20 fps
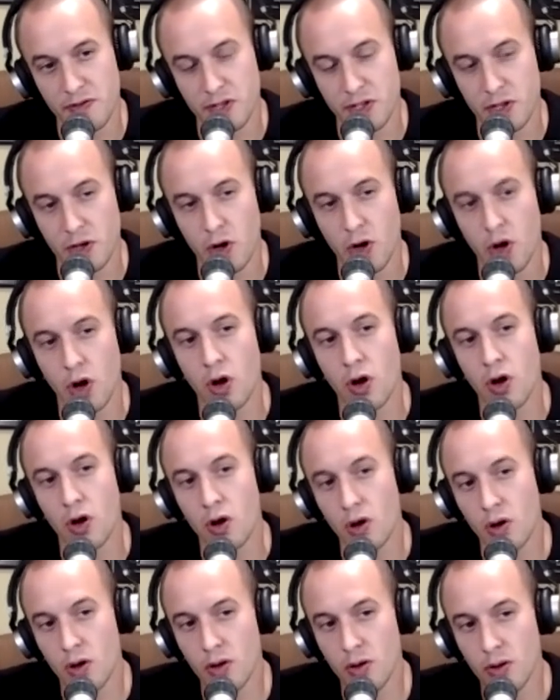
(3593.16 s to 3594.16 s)
it
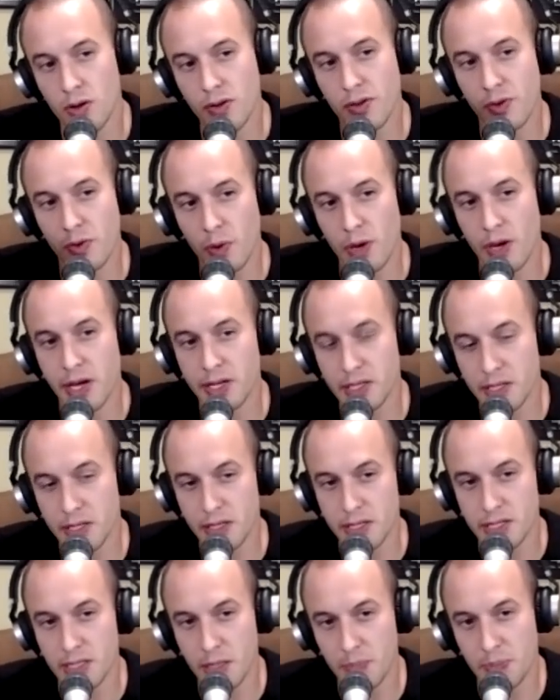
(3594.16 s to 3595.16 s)
all the way to
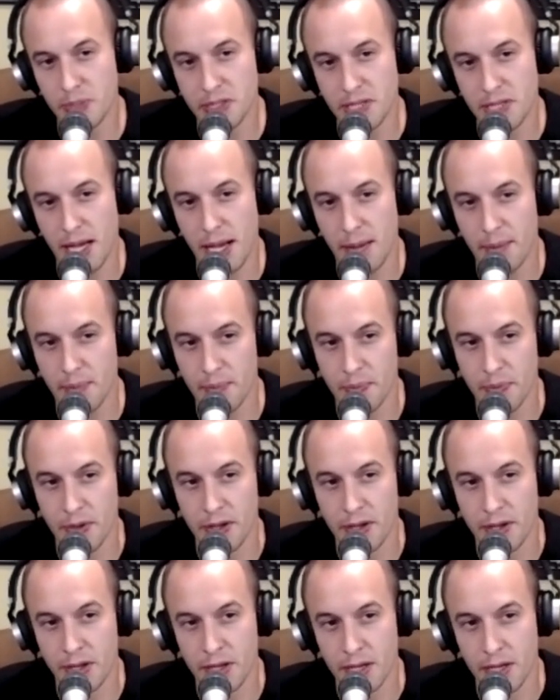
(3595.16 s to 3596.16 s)
the tippy top,
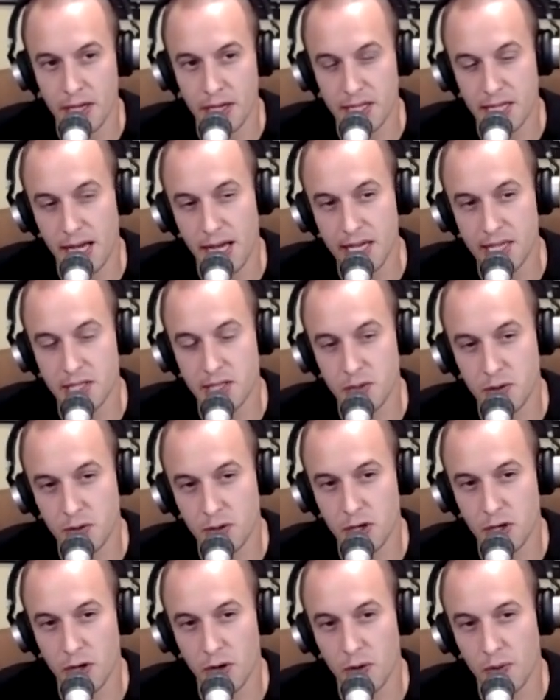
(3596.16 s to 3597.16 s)
as high as it'll
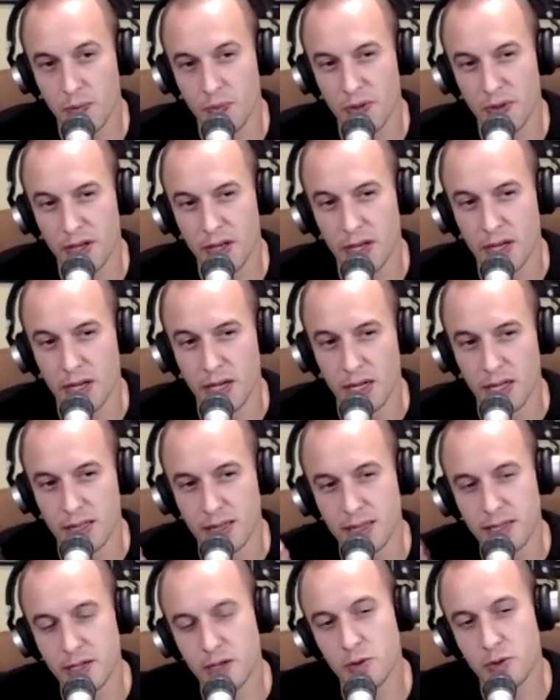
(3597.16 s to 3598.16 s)
go, a
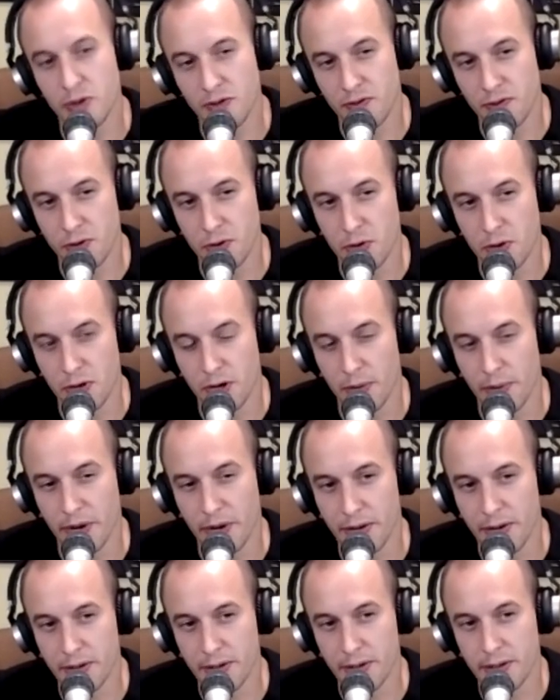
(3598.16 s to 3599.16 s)
little bit of fluid will come
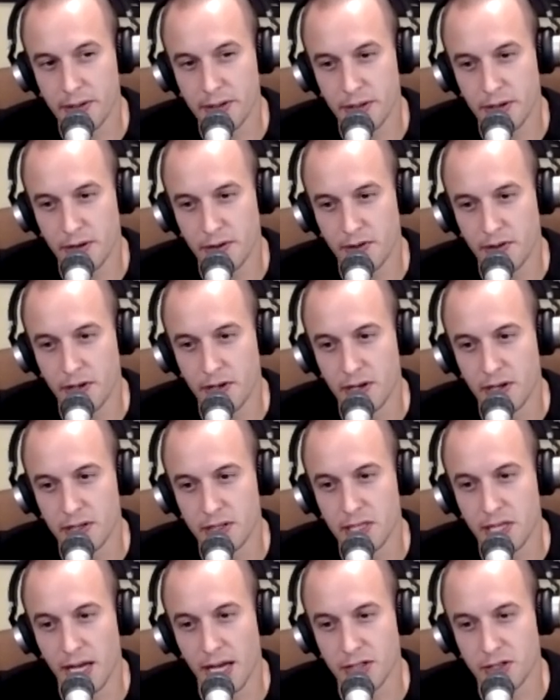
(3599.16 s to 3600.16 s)
out of
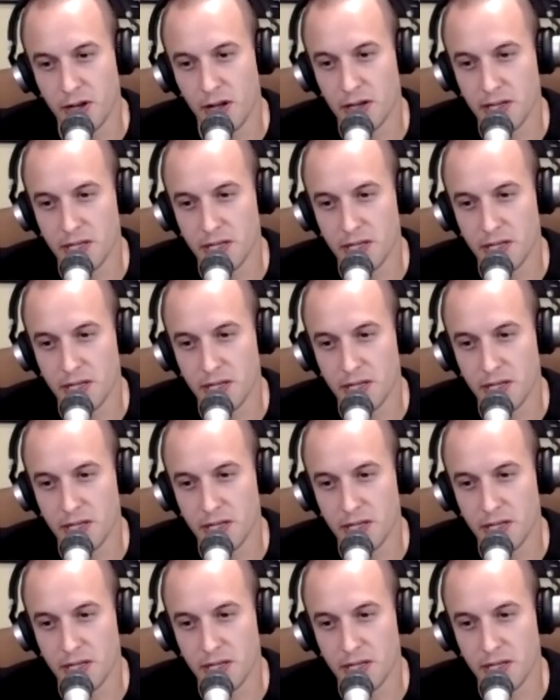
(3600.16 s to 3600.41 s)
the hydraulic